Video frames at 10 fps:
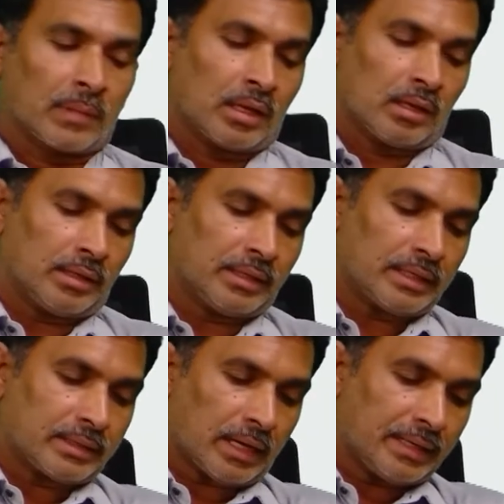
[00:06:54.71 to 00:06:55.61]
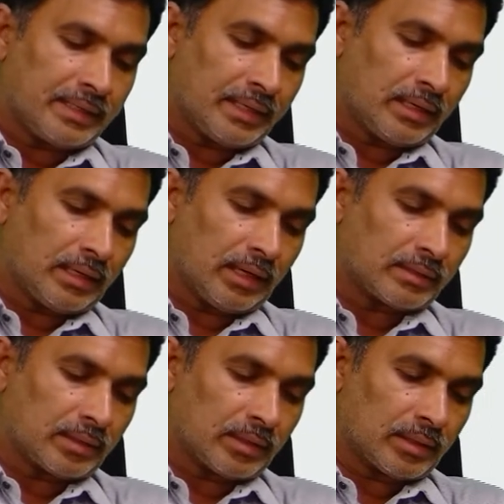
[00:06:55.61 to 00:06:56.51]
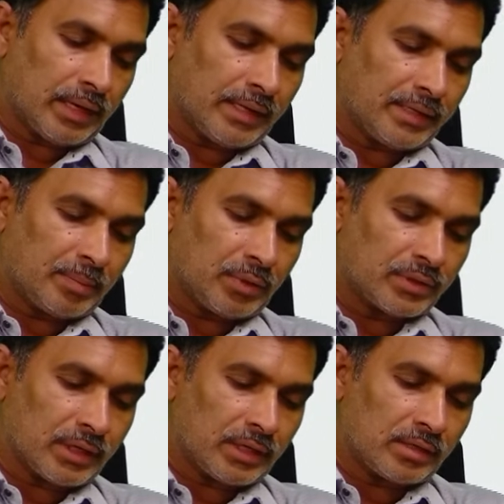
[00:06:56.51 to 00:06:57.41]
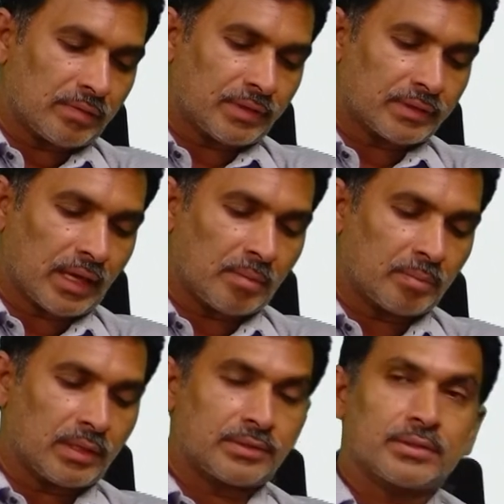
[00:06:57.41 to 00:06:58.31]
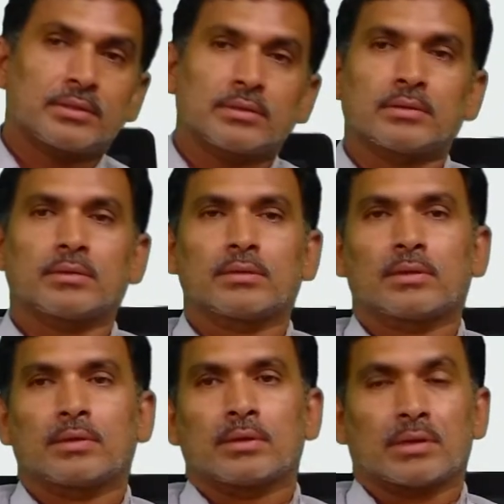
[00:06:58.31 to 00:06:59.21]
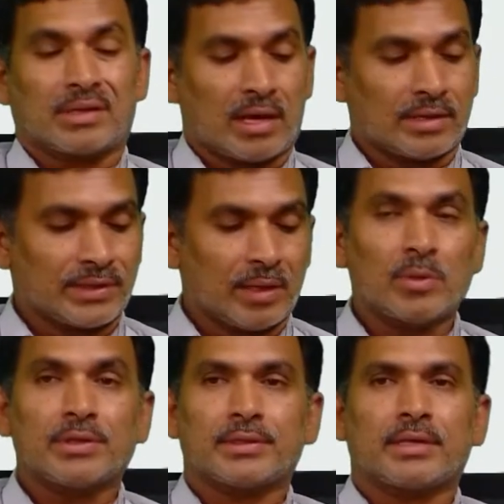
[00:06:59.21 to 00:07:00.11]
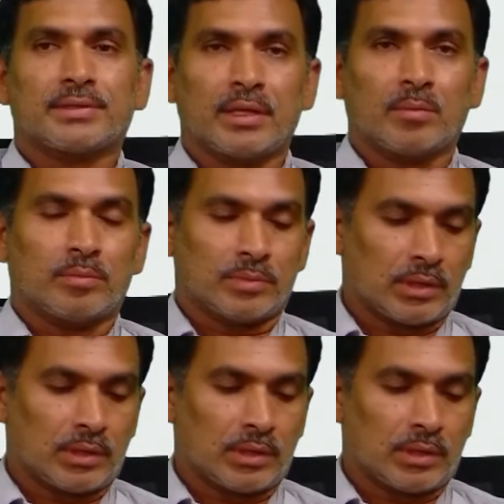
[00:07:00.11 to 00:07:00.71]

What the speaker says: In this 100, like 90% of the samples class labels are same.